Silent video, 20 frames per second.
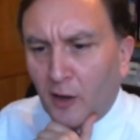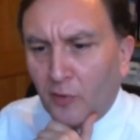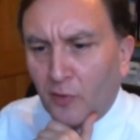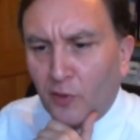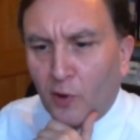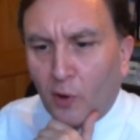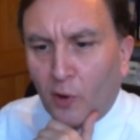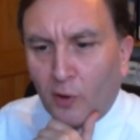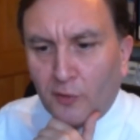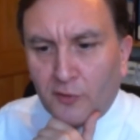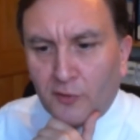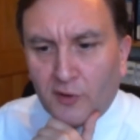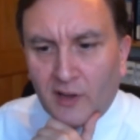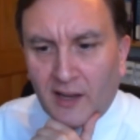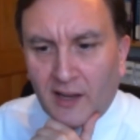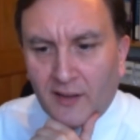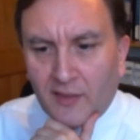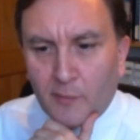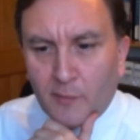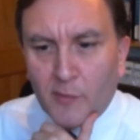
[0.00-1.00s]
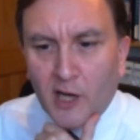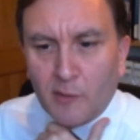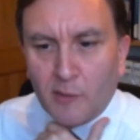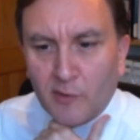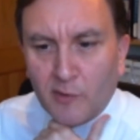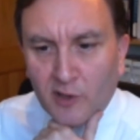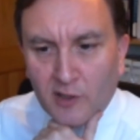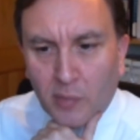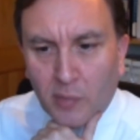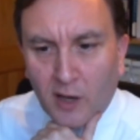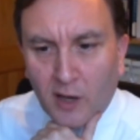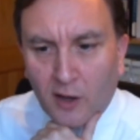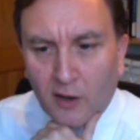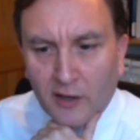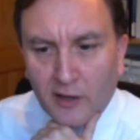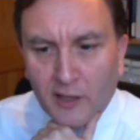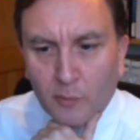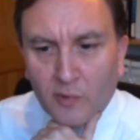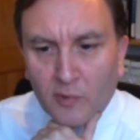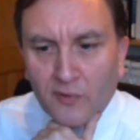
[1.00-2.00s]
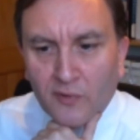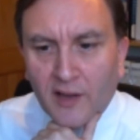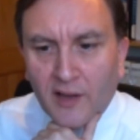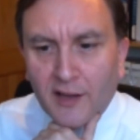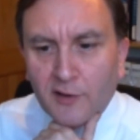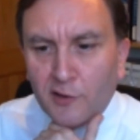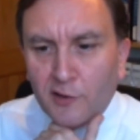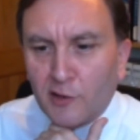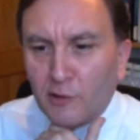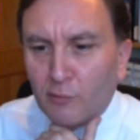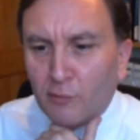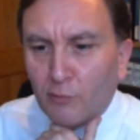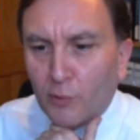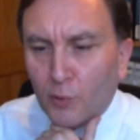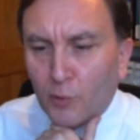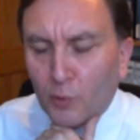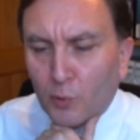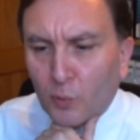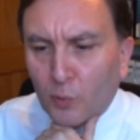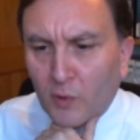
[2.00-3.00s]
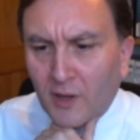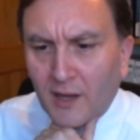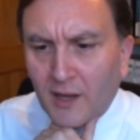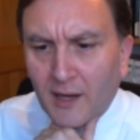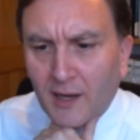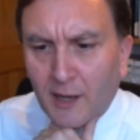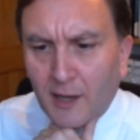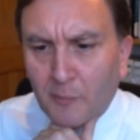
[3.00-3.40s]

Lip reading: are not at the moment complying with that new rule.